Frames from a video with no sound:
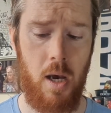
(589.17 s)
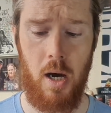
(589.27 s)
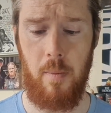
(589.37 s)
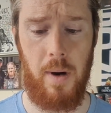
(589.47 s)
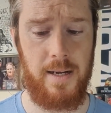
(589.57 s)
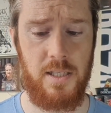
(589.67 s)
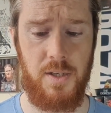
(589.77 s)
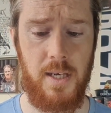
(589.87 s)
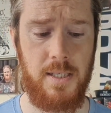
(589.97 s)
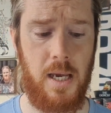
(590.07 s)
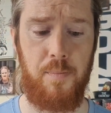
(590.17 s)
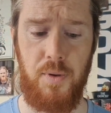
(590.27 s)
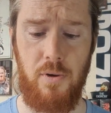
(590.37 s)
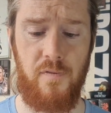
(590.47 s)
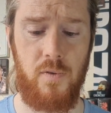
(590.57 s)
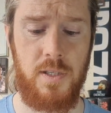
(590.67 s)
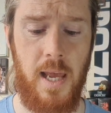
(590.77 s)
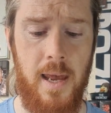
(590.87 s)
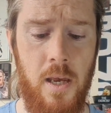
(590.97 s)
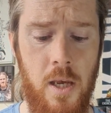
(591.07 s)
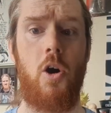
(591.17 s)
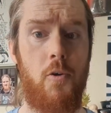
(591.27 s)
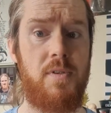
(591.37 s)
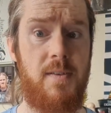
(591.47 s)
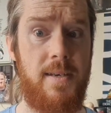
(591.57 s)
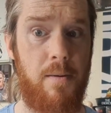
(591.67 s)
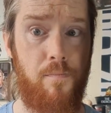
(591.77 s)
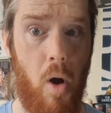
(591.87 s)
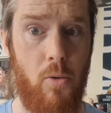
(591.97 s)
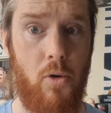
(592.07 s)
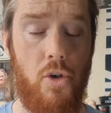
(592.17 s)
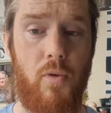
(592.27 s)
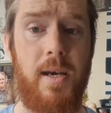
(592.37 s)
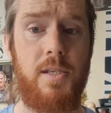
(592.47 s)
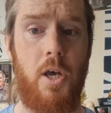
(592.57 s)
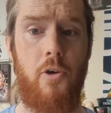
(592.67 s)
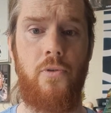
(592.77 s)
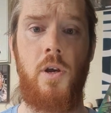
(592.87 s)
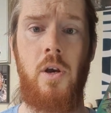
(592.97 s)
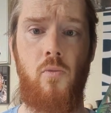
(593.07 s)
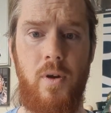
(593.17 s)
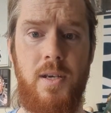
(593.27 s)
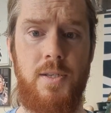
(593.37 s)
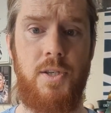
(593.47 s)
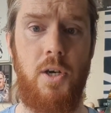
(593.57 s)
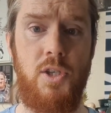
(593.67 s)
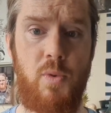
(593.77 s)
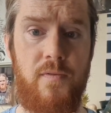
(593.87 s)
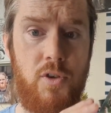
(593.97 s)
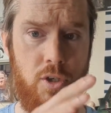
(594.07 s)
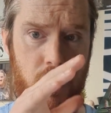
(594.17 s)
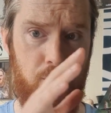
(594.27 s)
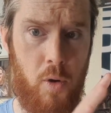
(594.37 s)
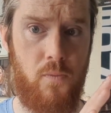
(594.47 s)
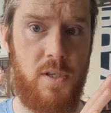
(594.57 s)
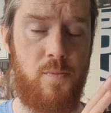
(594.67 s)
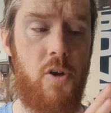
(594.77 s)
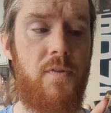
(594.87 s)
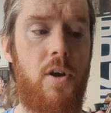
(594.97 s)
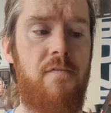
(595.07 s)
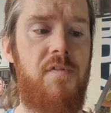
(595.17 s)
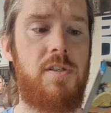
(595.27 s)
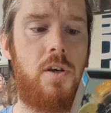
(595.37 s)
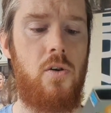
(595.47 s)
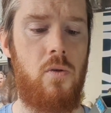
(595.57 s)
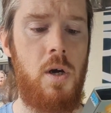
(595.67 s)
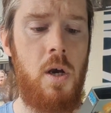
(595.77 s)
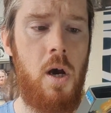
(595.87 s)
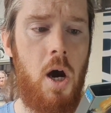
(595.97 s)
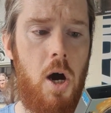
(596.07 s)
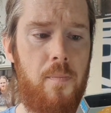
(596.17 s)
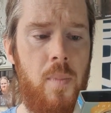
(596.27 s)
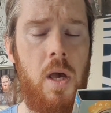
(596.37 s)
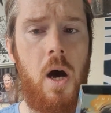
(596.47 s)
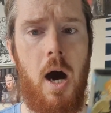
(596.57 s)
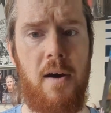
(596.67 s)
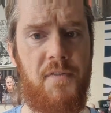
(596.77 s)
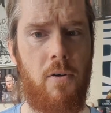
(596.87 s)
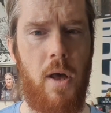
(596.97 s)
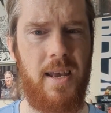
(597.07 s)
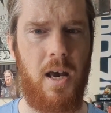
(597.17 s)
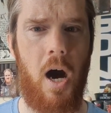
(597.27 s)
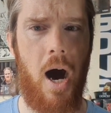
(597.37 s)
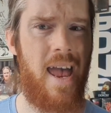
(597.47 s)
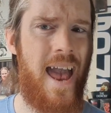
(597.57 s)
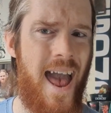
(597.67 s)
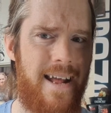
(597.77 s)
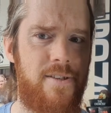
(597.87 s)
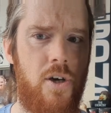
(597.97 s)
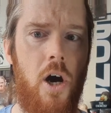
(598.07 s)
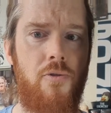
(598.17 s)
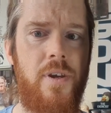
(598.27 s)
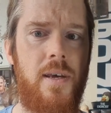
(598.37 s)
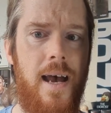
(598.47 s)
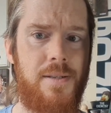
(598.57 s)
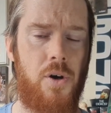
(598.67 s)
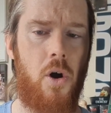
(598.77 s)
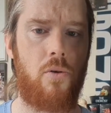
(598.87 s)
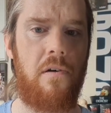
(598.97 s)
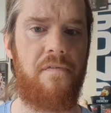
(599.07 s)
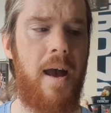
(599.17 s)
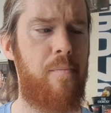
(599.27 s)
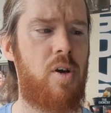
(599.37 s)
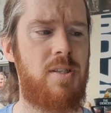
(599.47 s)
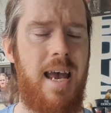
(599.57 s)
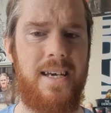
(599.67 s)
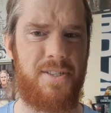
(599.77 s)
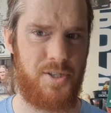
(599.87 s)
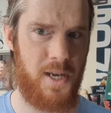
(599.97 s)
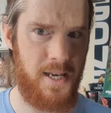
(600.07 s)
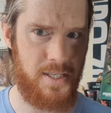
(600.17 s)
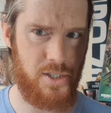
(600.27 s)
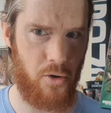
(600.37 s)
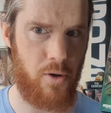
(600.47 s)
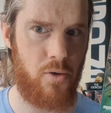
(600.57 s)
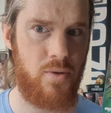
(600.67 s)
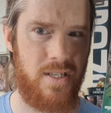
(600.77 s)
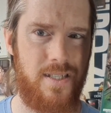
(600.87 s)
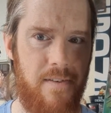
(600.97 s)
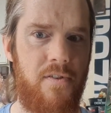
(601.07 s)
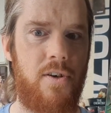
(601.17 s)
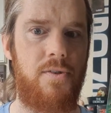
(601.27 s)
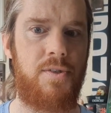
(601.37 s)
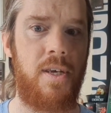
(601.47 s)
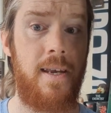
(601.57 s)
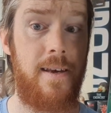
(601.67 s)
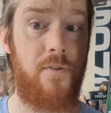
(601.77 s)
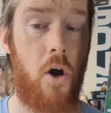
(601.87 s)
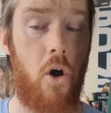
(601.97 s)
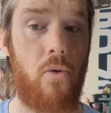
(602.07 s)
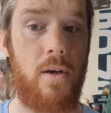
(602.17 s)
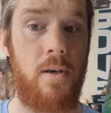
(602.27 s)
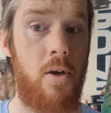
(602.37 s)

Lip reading: I just think it's a beautiful set. Obviously, there's a moral grey zone when concerns whether you should support this movie on physical. I felt like I had to own it as a horror fan because it has such historical significance in the horror